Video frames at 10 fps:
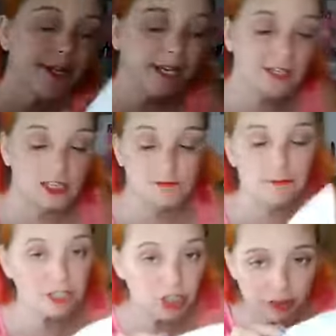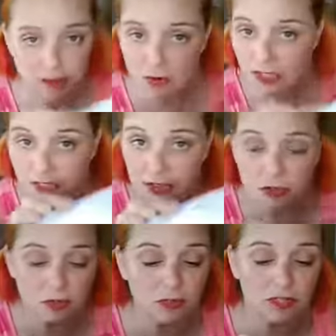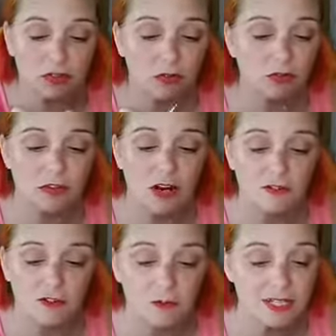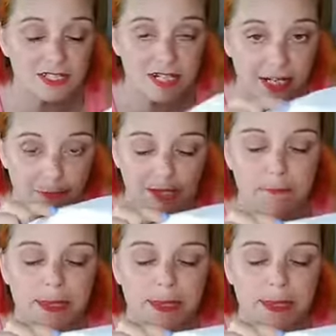and then make sure you blow on it to cool it off. Otherwise, it'll take a bit.